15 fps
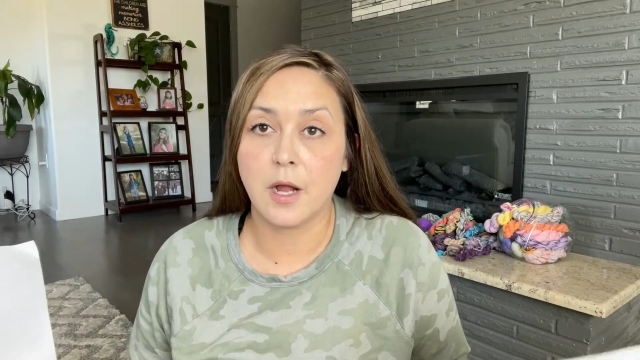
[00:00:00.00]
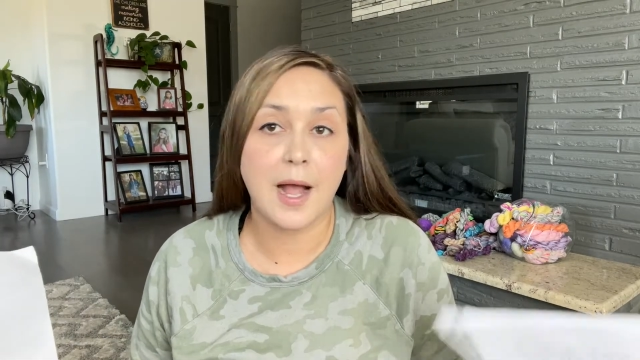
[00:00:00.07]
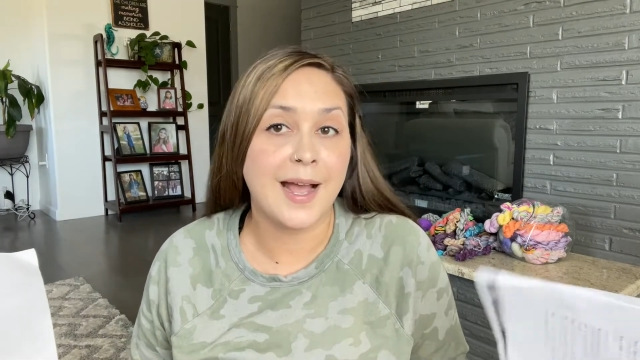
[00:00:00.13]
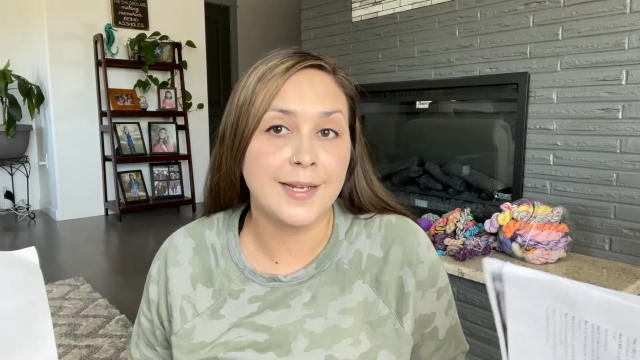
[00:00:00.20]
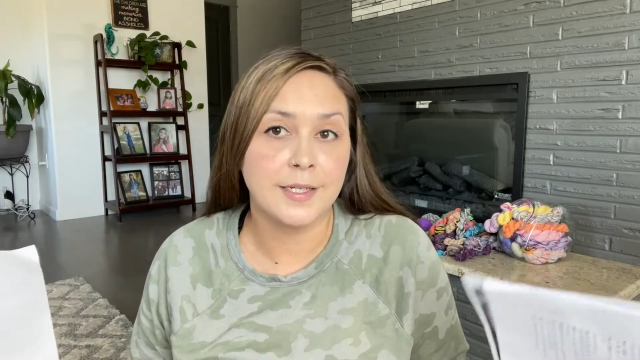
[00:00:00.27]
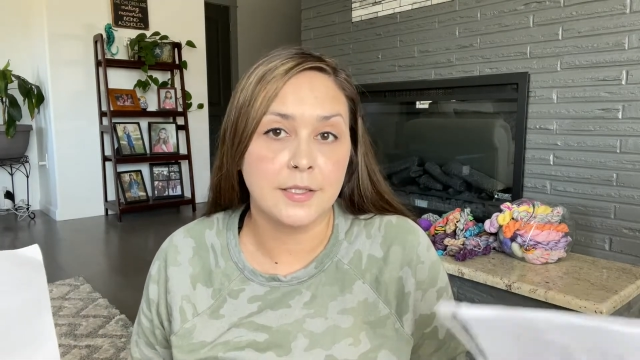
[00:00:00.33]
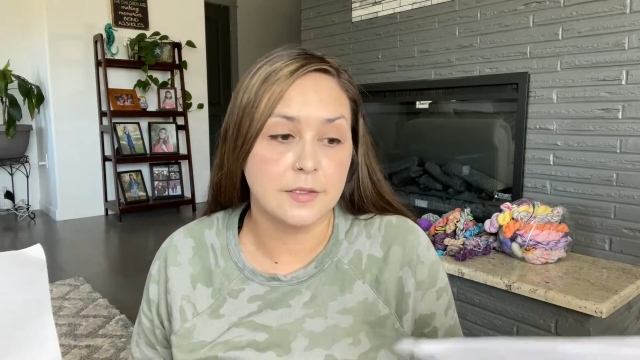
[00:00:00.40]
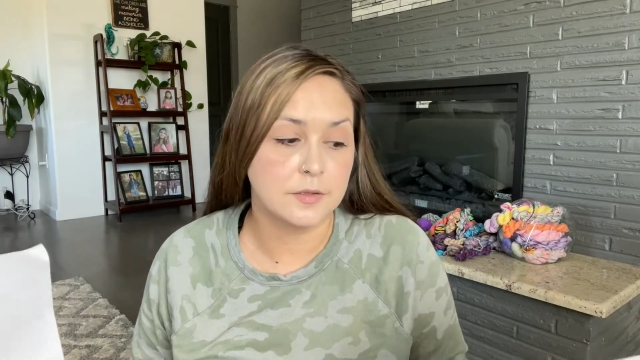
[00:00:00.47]
I
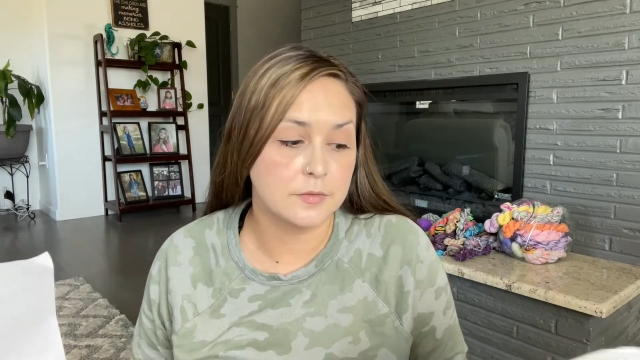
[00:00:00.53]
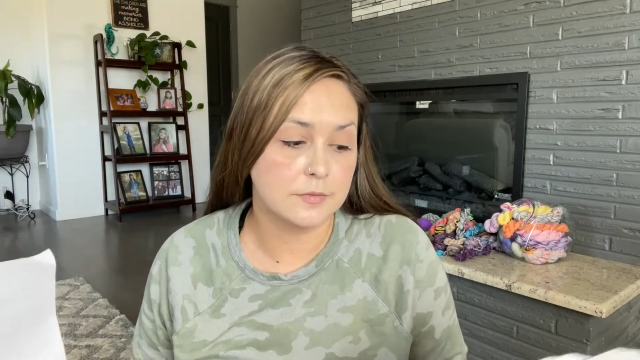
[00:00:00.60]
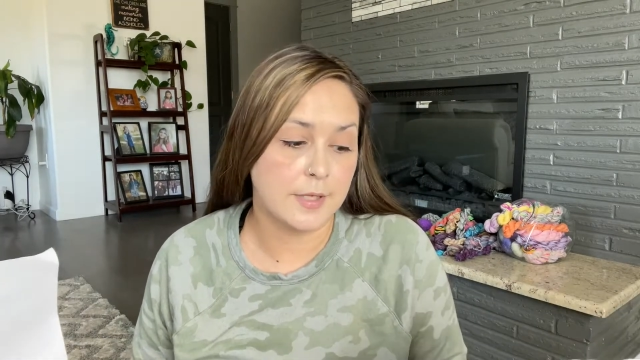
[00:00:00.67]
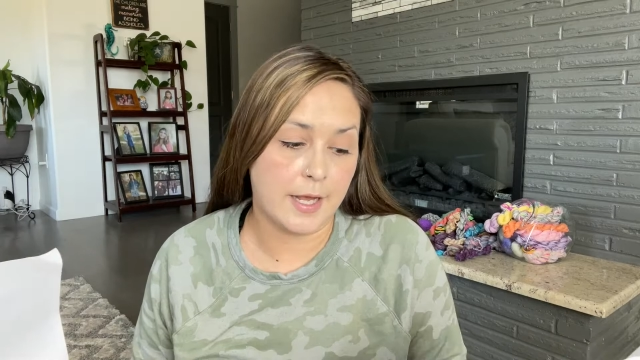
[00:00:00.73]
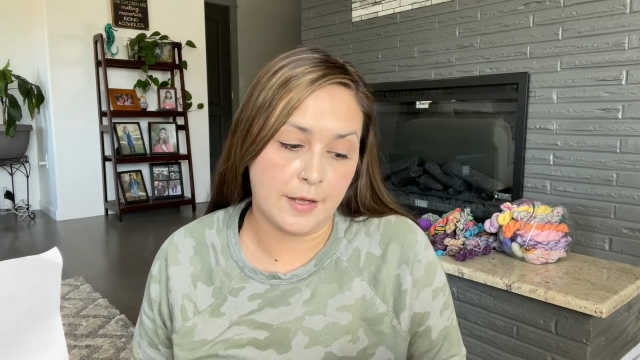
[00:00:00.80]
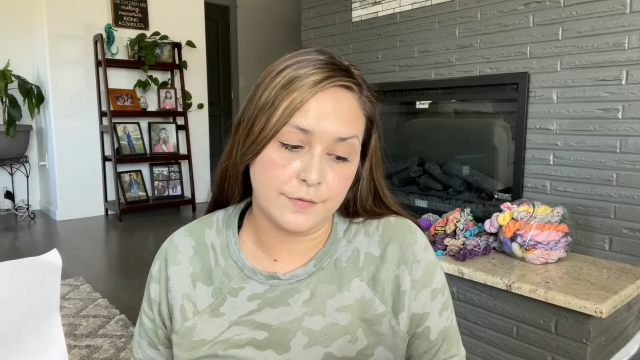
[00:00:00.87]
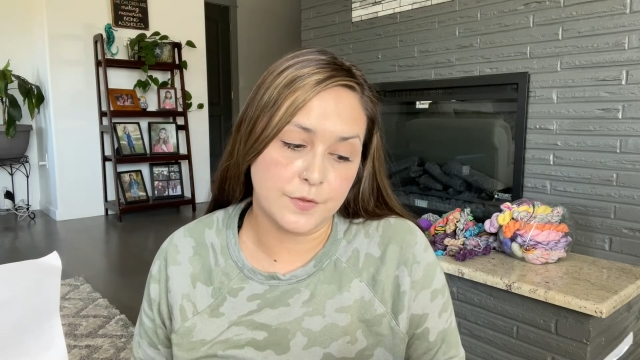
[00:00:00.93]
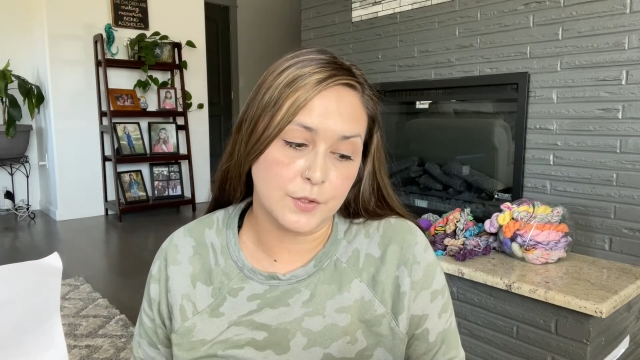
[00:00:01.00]
didn't
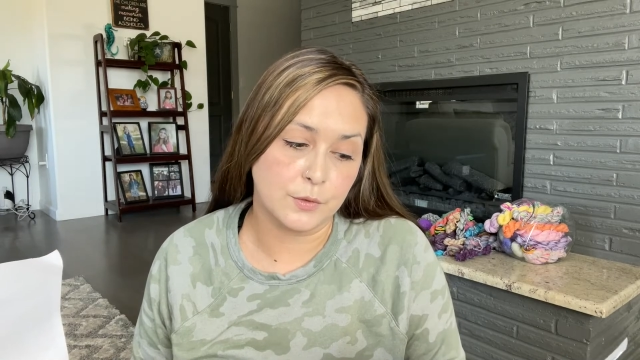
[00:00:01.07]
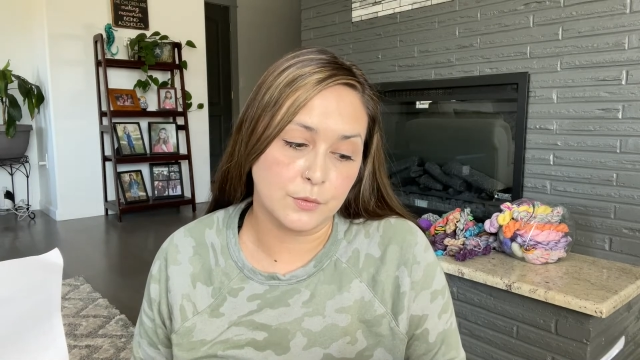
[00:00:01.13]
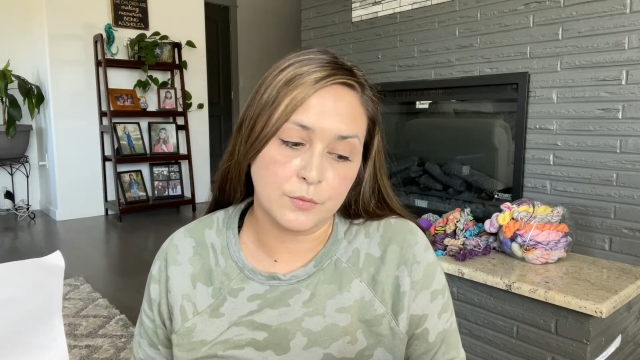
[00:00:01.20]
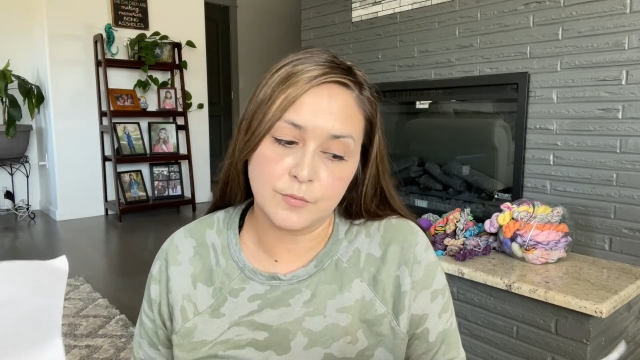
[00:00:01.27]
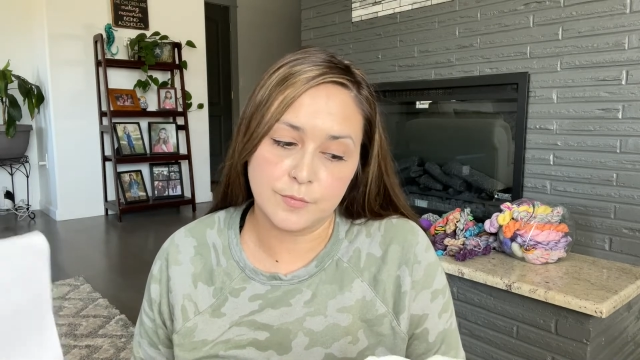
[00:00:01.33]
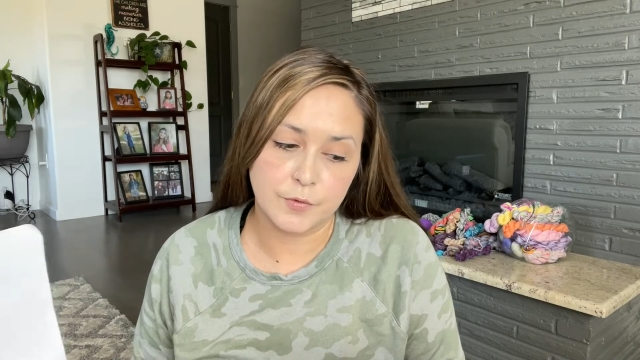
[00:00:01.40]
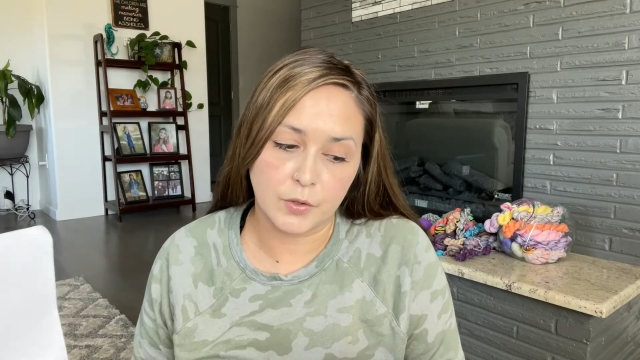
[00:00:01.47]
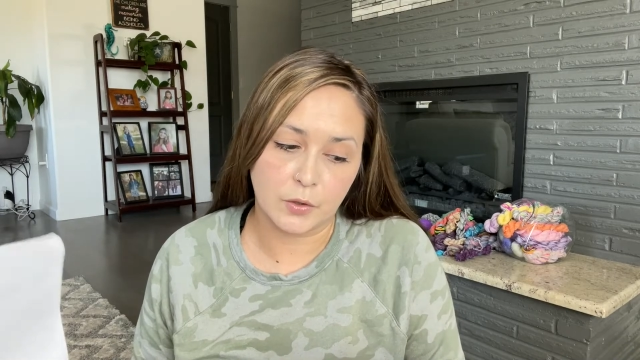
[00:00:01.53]
have to,
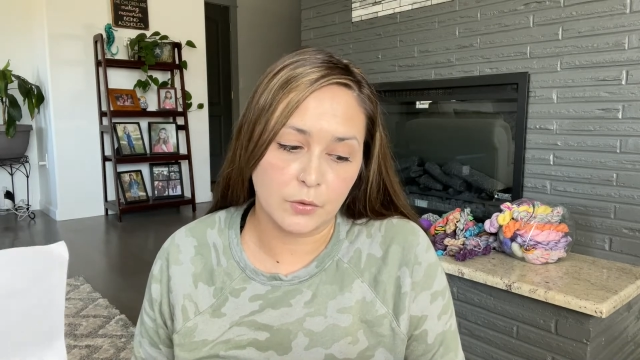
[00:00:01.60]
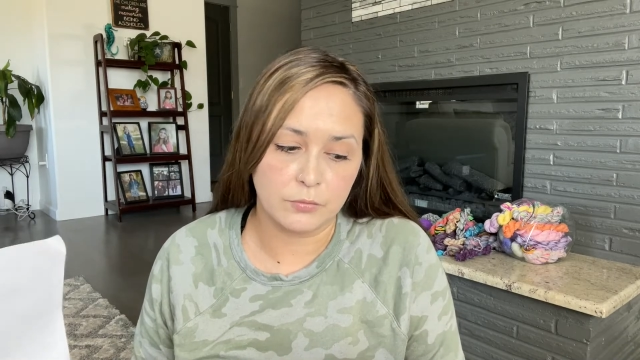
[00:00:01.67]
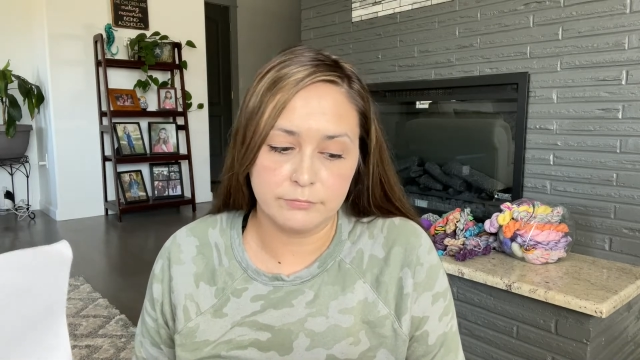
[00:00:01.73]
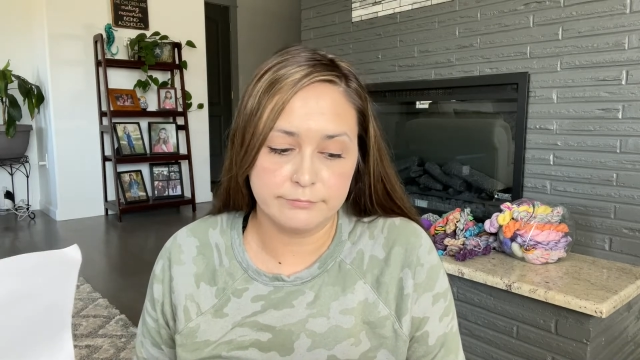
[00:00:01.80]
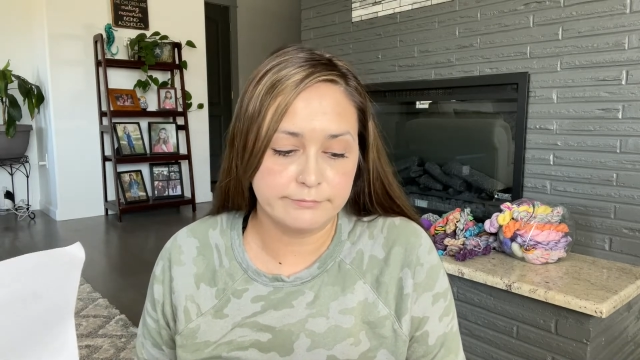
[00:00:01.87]
so